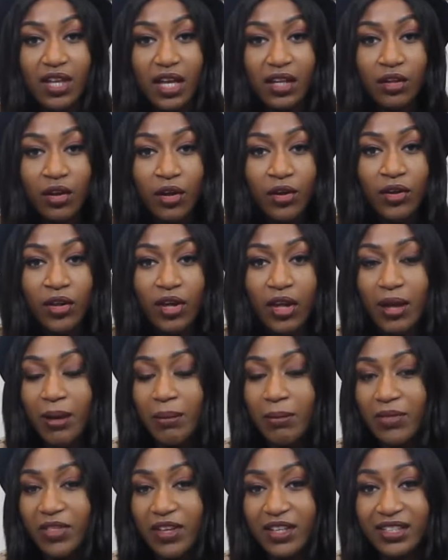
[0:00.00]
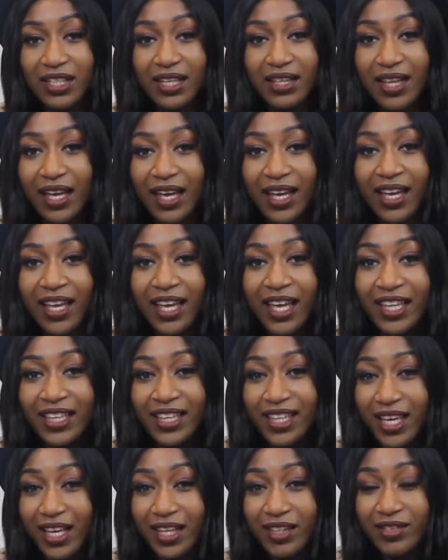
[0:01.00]
that locum, things like that,
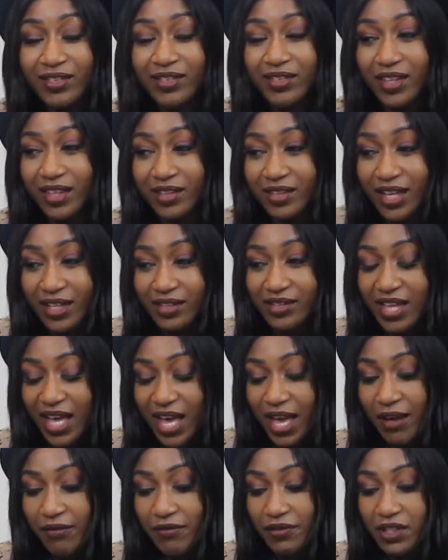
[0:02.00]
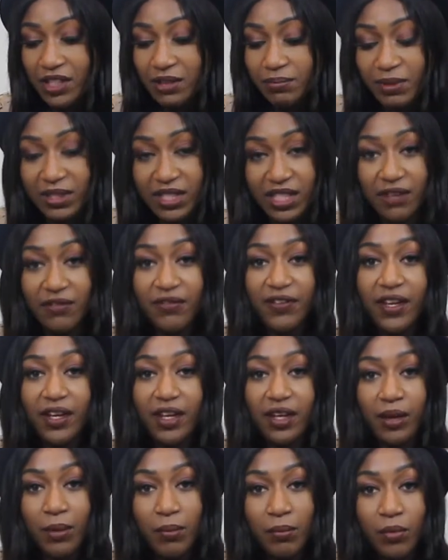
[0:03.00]
they tend to have
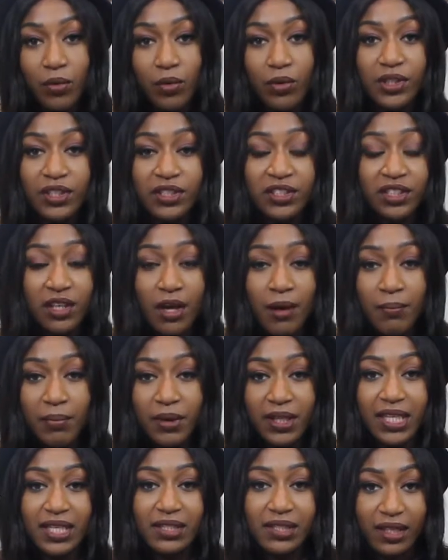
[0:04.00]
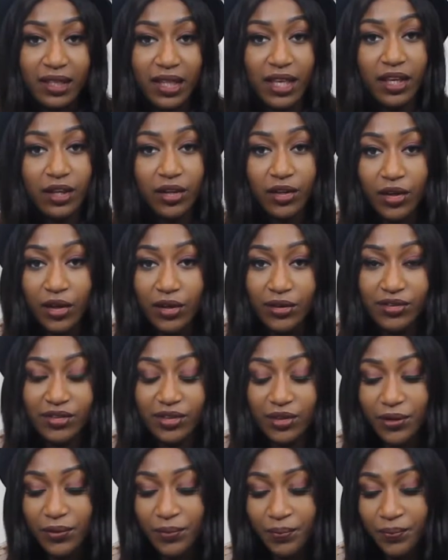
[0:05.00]
specific mortgage companies that they can go
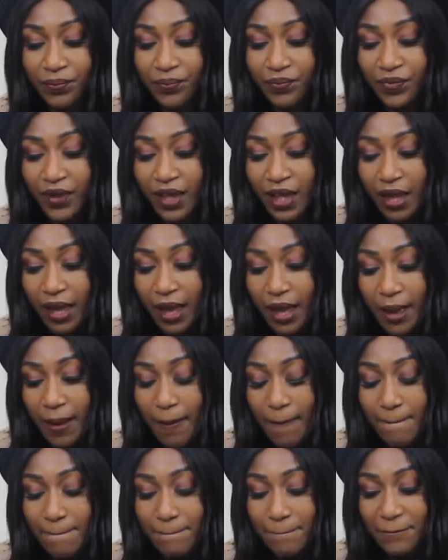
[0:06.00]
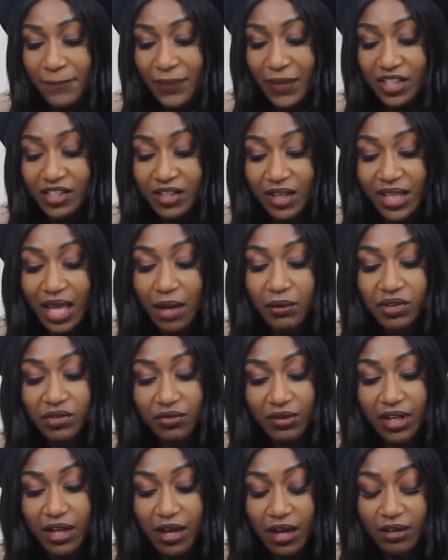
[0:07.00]
to. So yeah, that was
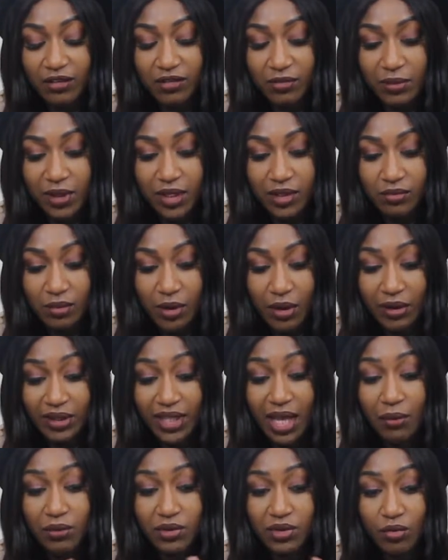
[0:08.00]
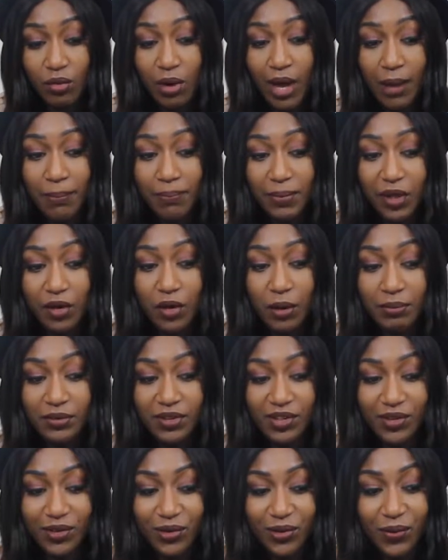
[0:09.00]
really hard for me as well, and that was quite a big
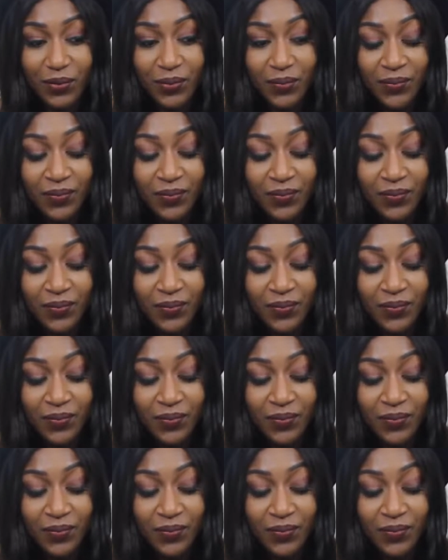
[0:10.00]
obstacle.